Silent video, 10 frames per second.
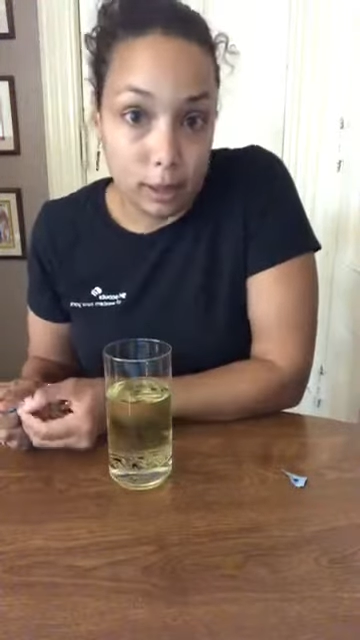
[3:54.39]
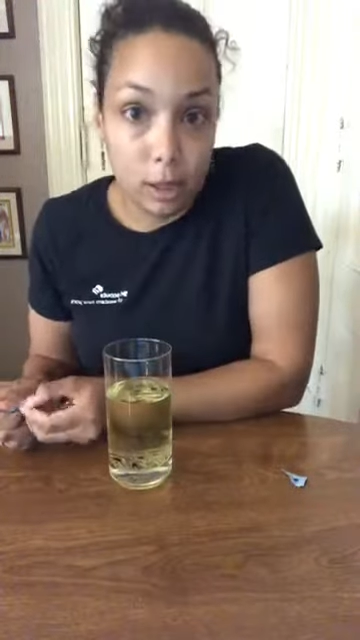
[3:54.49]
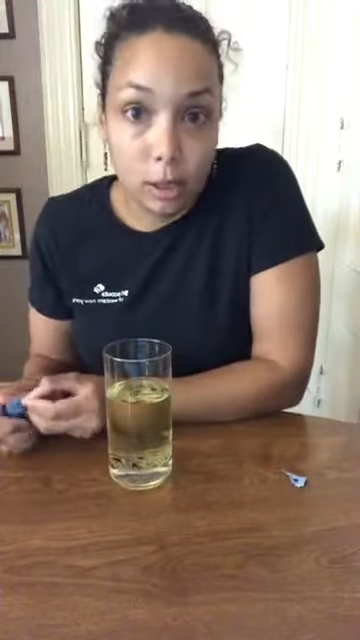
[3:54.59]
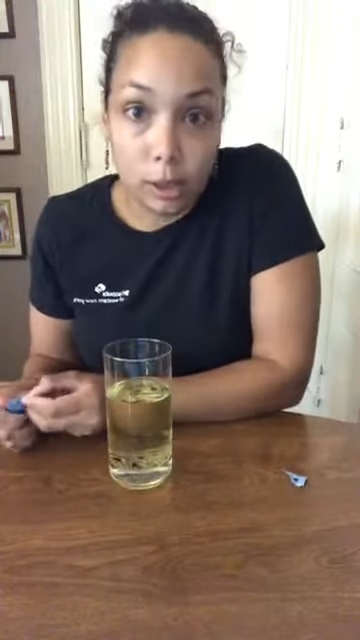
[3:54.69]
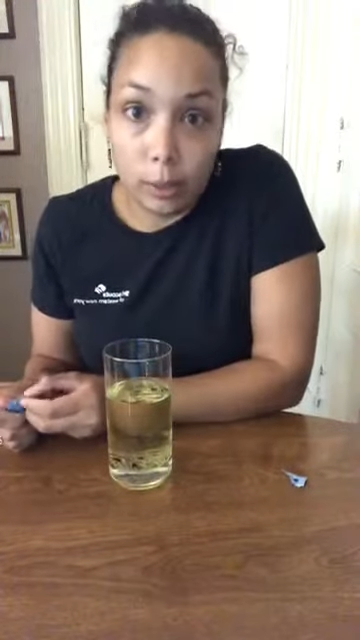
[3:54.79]

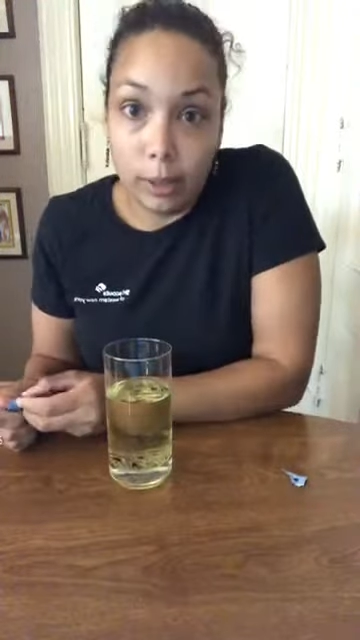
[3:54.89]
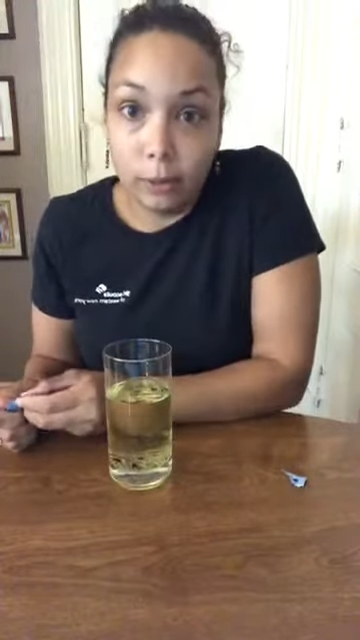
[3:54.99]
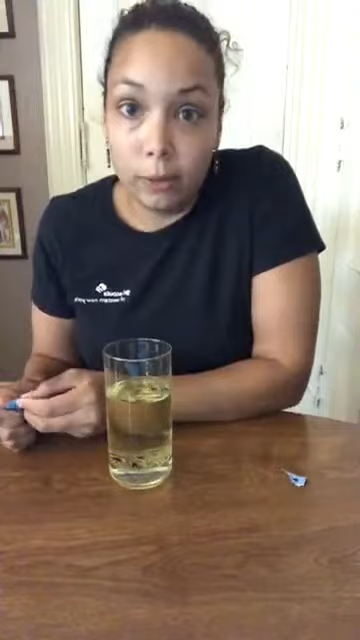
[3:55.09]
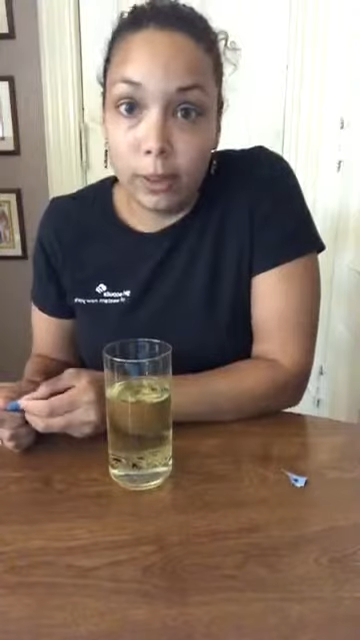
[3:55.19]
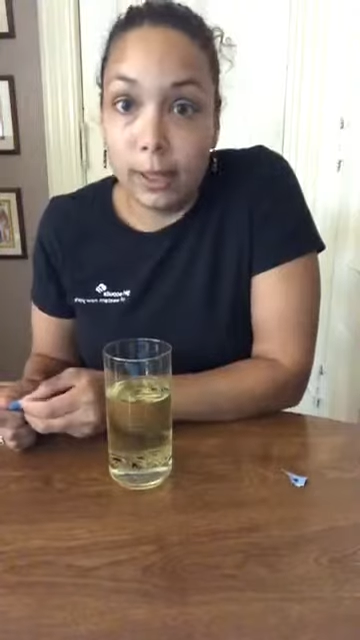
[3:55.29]
So
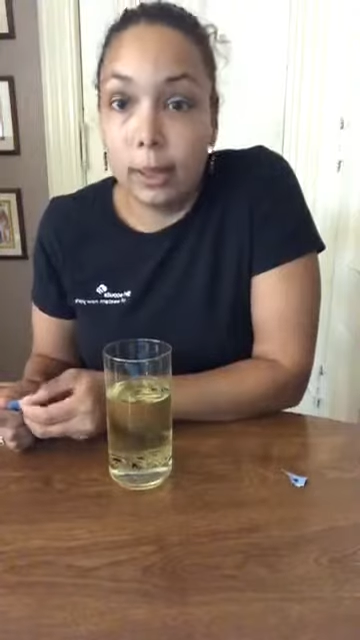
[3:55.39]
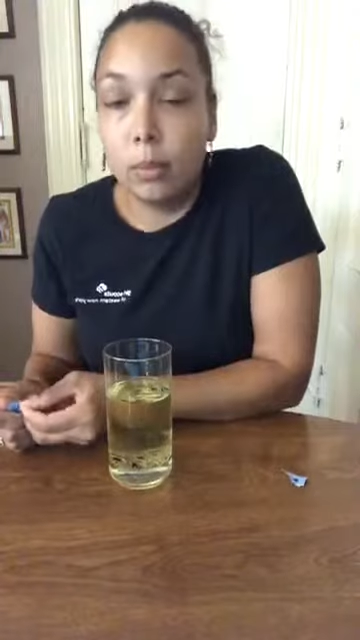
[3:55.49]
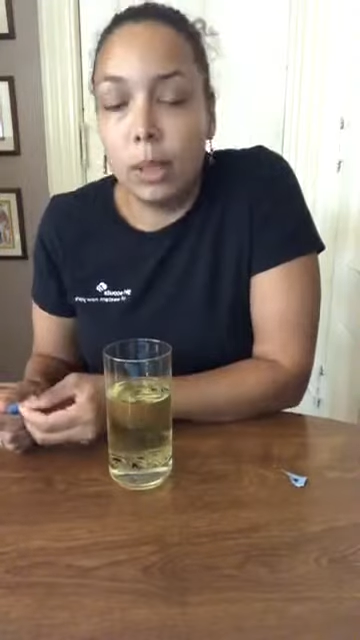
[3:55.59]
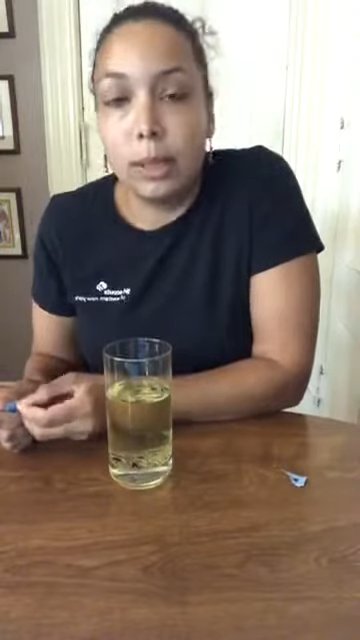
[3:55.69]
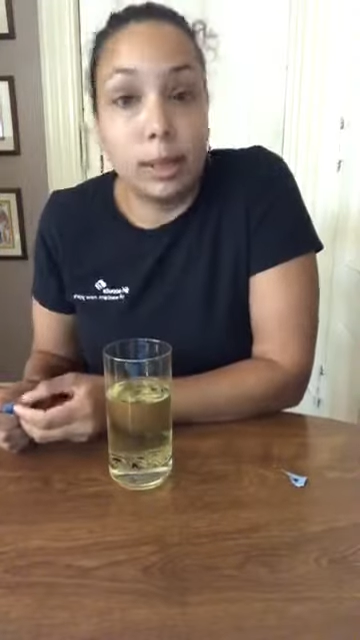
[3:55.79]
effervescent
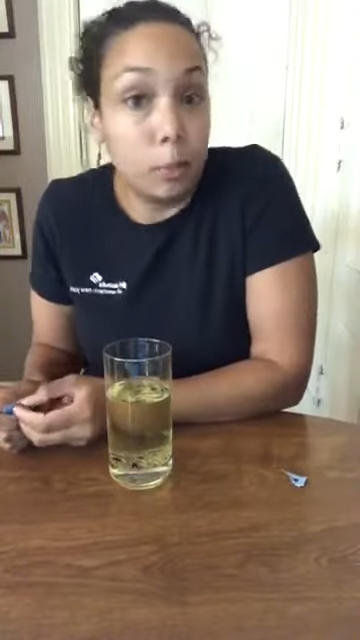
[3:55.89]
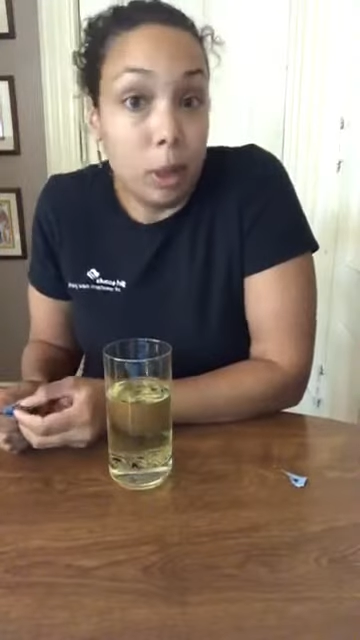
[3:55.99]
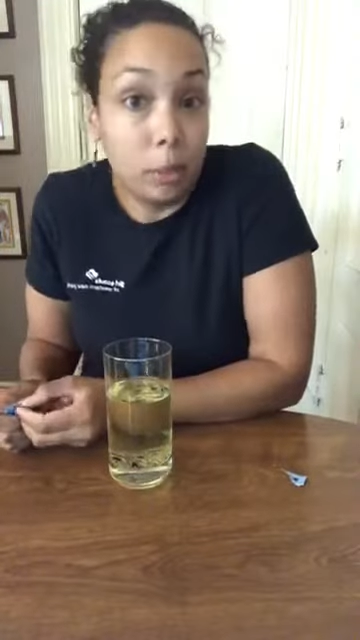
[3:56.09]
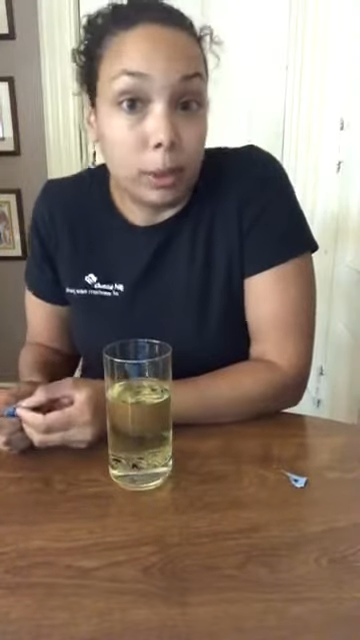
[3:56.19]
means it's bubbly.